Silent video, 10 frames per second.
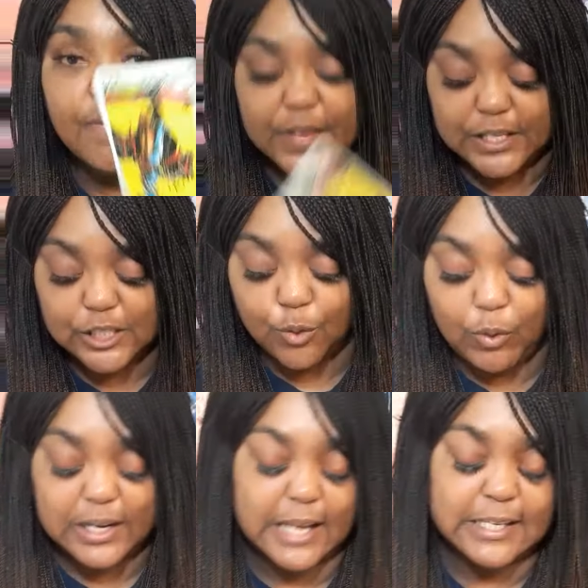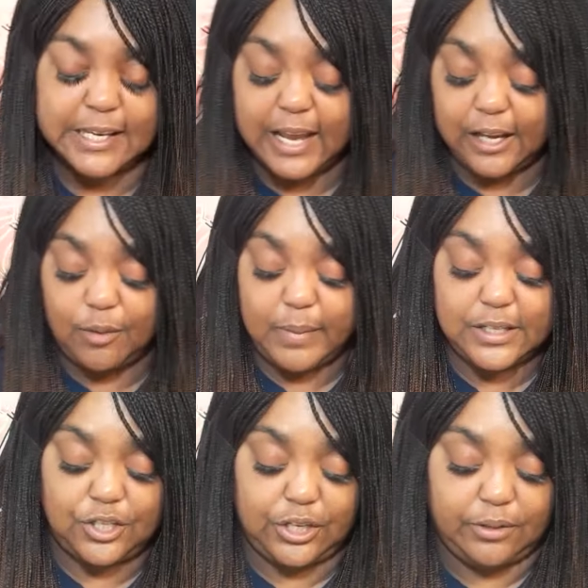This is someone that did not
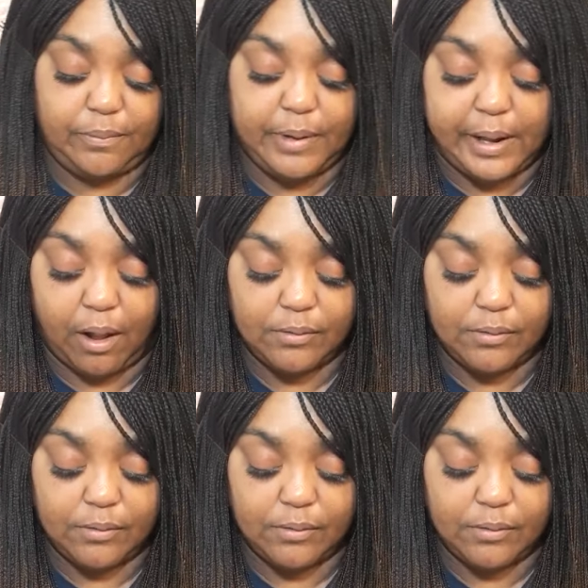commit to you.